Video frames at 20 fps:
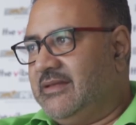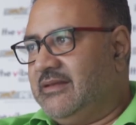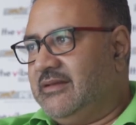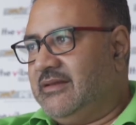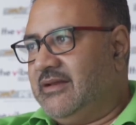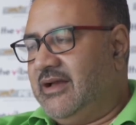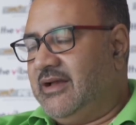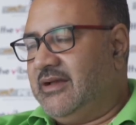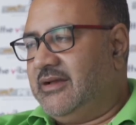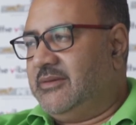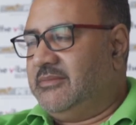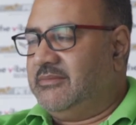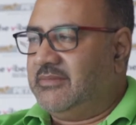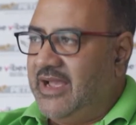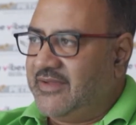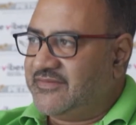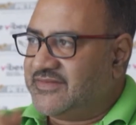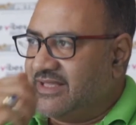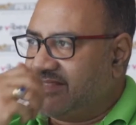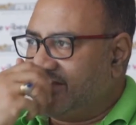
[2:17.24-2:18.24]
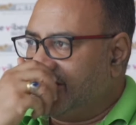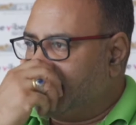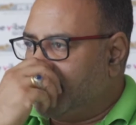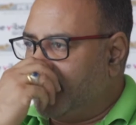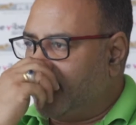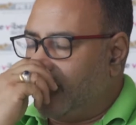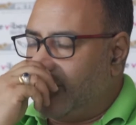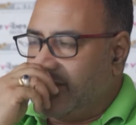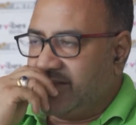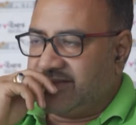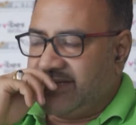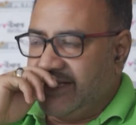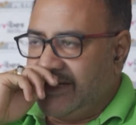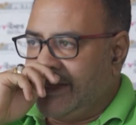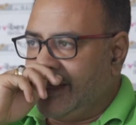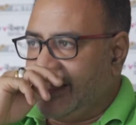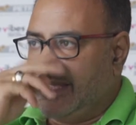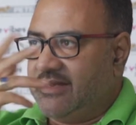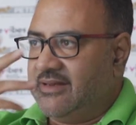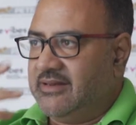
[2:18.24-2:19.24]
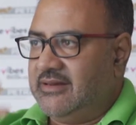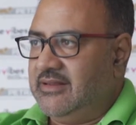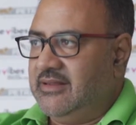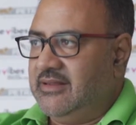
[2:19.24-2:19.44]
I've said this before, I'll say it again.